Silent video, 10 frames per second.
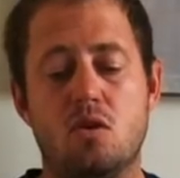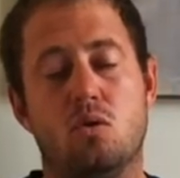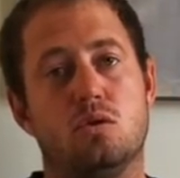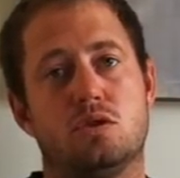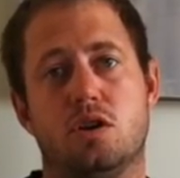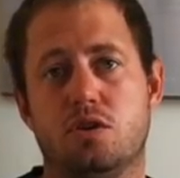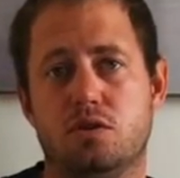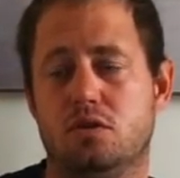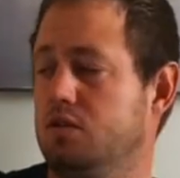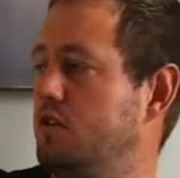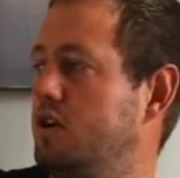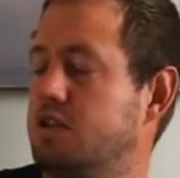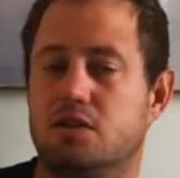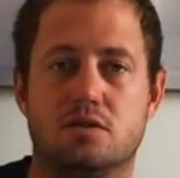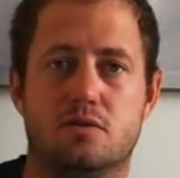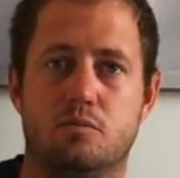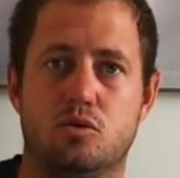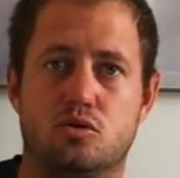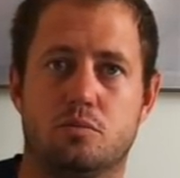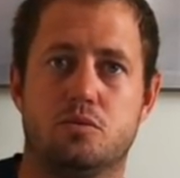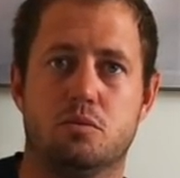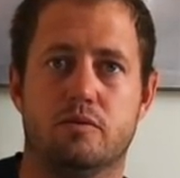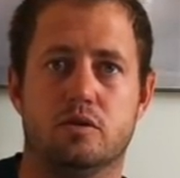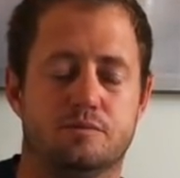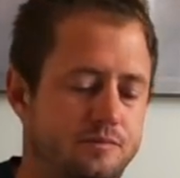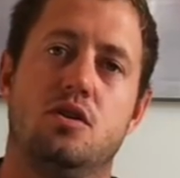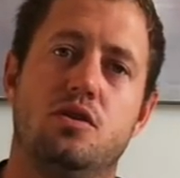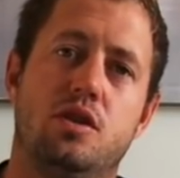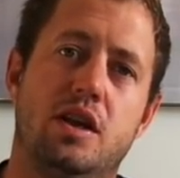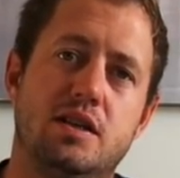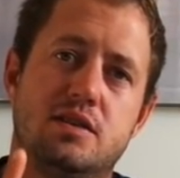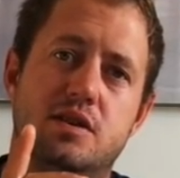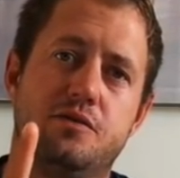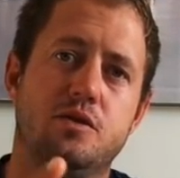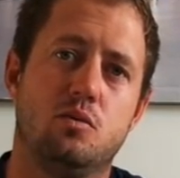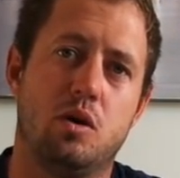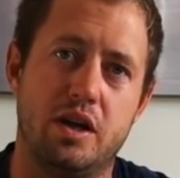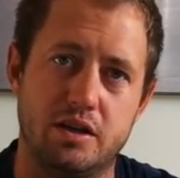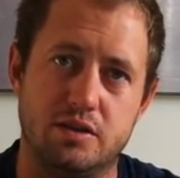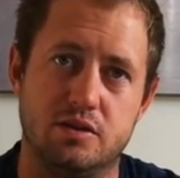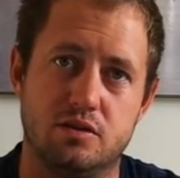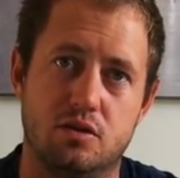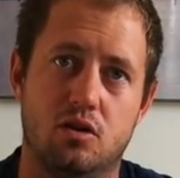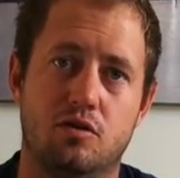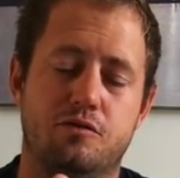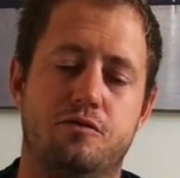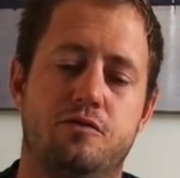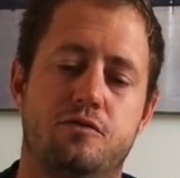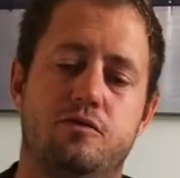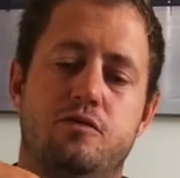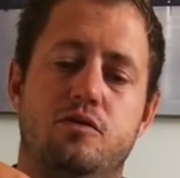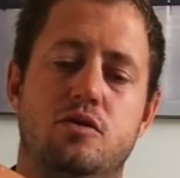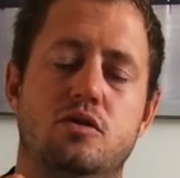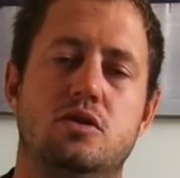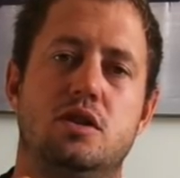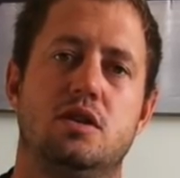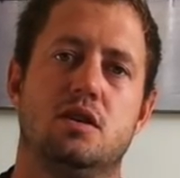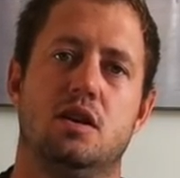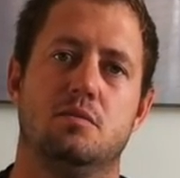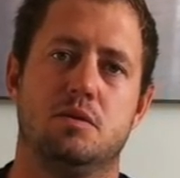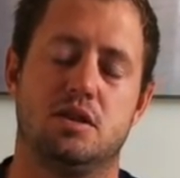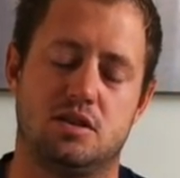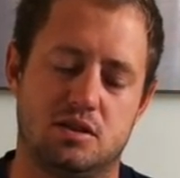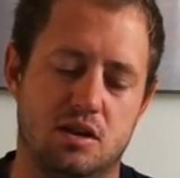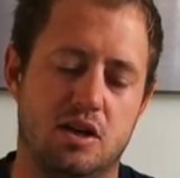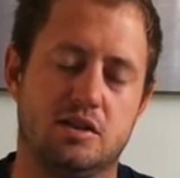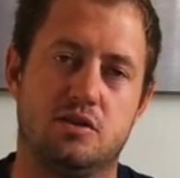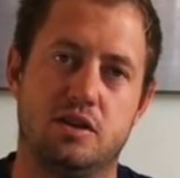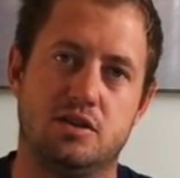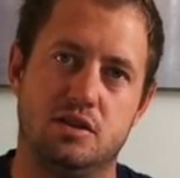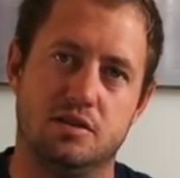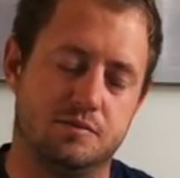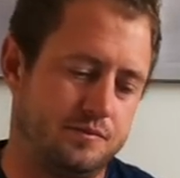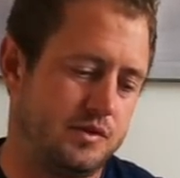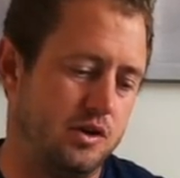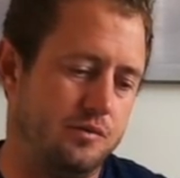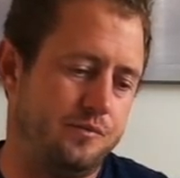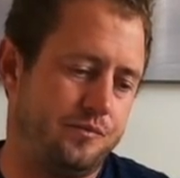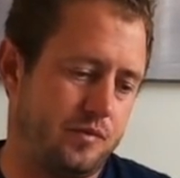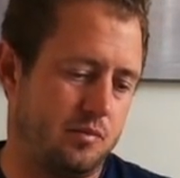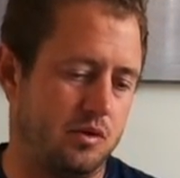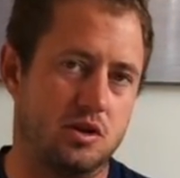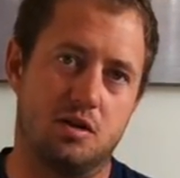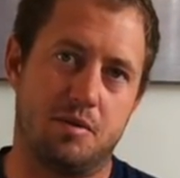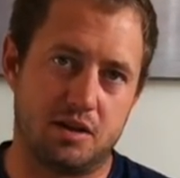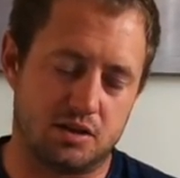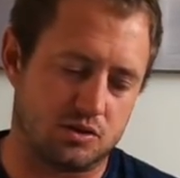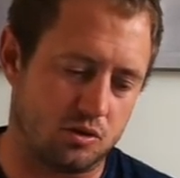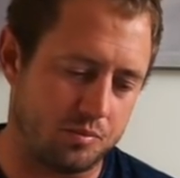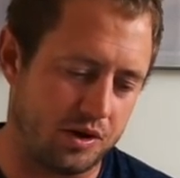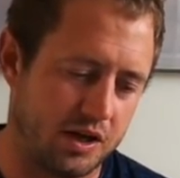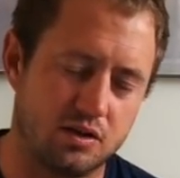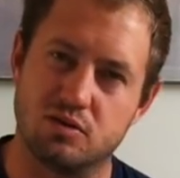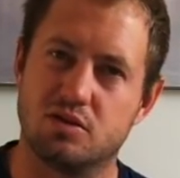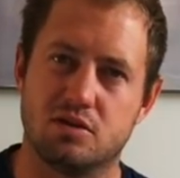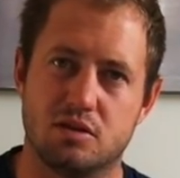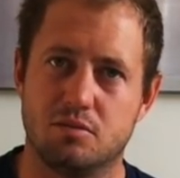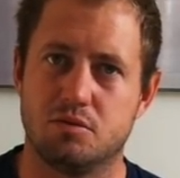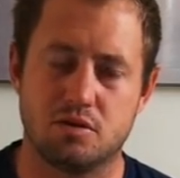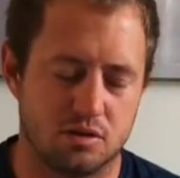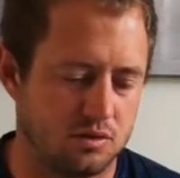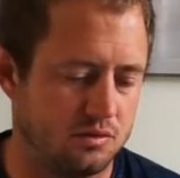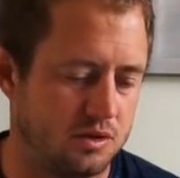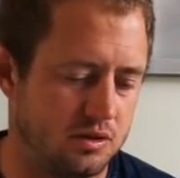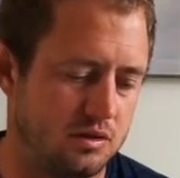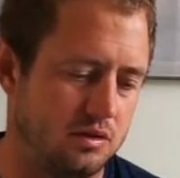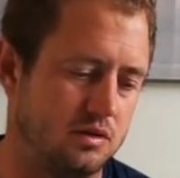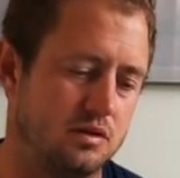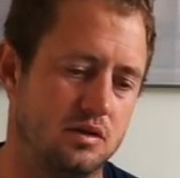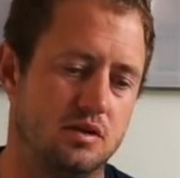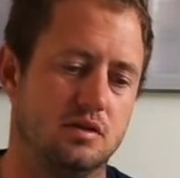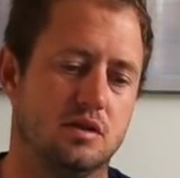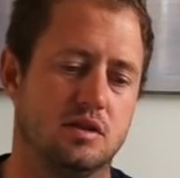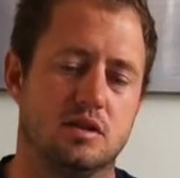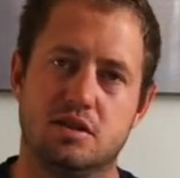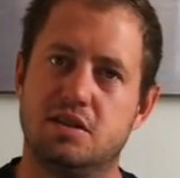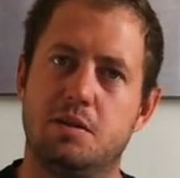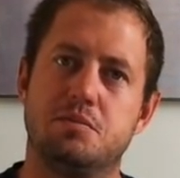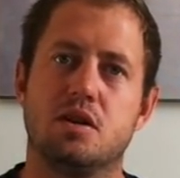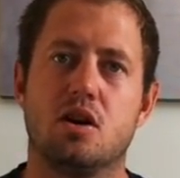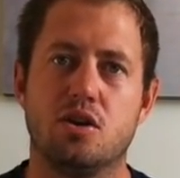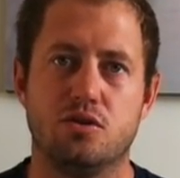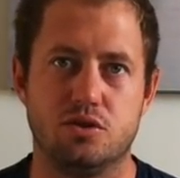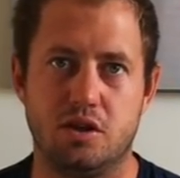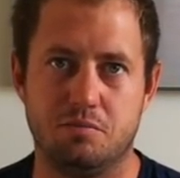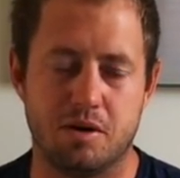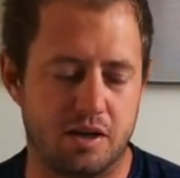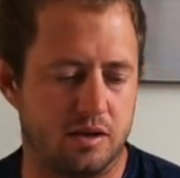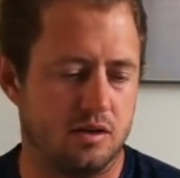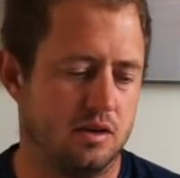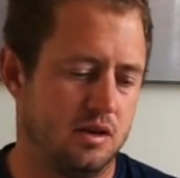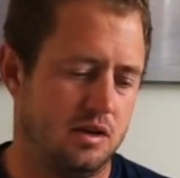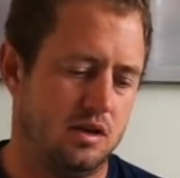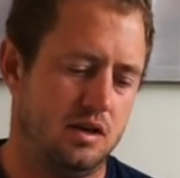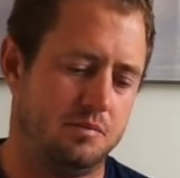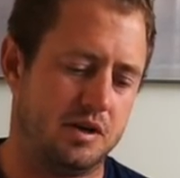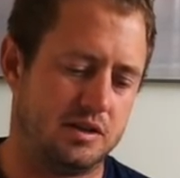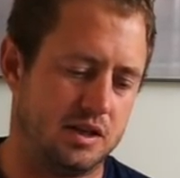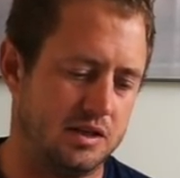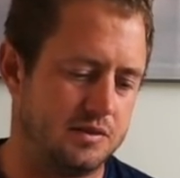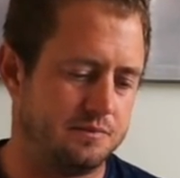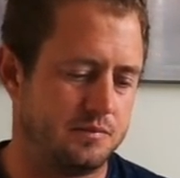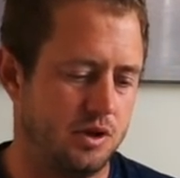Also, distance from your top swivel. So there's different ways of using a limited slide trace here. So I'm not going to make that stopper yet, because I'm just going to do it in, in, in the steps that I usually make my trace.